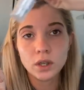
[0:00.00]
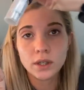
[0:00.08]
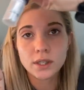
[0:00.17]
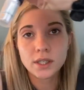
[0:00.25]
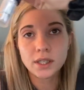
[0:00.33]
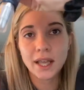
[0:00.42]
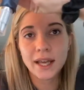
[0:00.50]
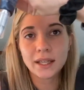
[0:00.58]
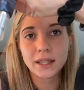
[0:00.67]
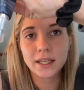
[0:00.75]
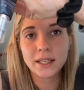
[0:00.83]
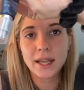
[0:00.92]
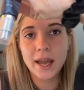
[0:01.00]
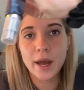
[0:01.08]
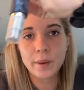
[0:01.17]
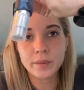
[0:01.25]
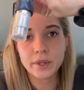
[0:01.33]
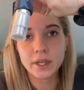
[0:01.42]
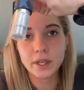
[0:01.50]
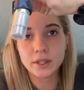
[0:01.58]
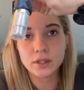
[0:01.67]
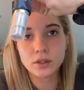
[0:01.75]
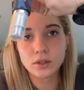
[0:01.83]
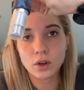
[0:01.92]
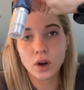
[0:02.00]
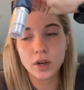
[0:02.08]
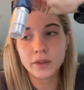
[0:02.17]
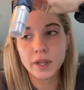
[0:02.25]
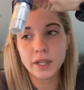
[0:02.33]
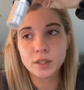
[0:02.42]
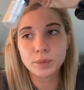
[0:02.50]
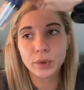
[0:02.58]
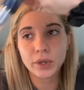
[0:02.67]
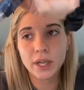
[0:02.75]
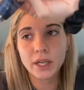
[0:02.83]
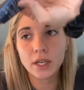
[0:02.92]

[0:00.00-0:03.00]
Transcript: slightly dab this on that split end,